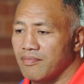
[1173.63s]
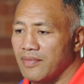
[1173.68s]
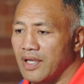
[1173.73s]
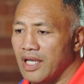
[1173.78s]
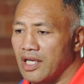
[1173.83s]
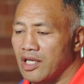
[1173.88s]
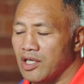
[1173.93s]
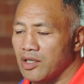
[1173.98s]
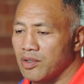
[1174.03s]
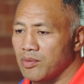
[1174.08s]

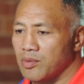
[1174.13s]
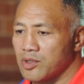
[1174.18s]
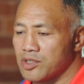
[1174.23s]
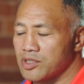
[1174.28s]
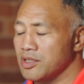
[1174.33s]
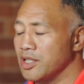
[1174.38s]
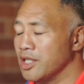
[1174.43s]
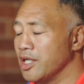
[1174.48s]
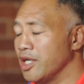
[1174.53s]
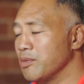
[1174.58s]
And it
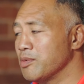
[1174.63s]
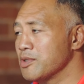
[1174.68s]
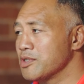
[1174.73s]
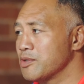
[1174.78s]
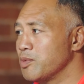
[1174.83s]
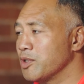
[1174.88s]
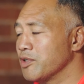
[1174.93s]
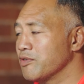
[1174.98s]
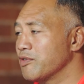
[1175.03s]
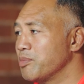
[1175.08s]
was, you know, it
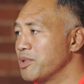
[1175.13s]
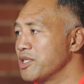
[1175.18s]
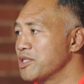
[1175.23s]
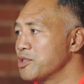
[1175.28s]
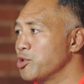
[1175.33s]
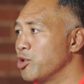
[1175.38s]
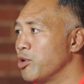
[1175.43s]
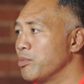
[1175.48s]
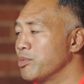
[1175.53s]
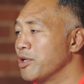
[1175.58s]
was one of the
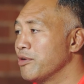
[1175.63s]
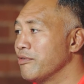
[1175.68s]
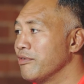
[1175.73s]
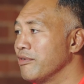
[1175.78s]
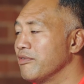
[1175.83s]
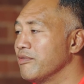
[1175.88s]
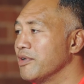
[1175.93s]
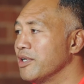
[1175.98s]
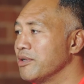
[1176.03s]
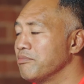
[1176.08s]
best jobs that
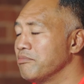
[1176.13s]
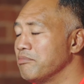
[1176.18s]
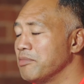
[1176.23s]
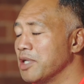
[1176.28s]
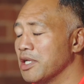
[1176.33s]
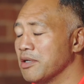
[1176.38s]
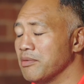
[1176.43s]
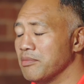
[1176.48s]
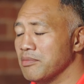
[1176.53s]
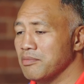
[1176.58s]
I've ever,
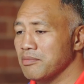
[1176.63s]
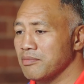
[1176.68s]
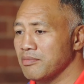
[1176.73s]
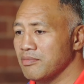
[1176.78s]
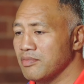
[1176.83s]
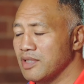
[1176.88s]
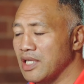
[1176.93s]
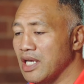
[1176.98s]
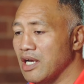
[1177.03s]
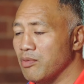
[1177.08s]
you know,
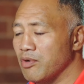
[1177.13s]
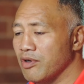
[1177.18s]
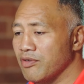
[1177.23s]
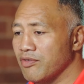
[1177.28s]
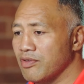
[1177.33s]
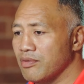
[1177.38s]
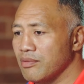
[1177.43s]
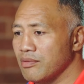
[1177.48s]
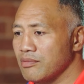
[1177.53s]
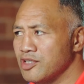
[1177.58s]
dealt
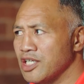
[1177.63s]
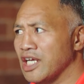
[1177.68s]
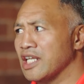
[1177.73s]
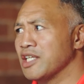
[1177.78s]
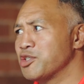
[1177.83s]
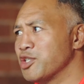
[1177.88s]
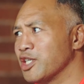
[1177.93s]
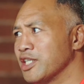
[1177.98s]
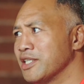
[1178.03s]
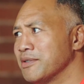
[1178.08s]
with.
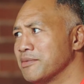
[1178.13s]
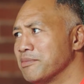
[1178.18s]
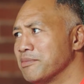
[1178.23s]
Challenging,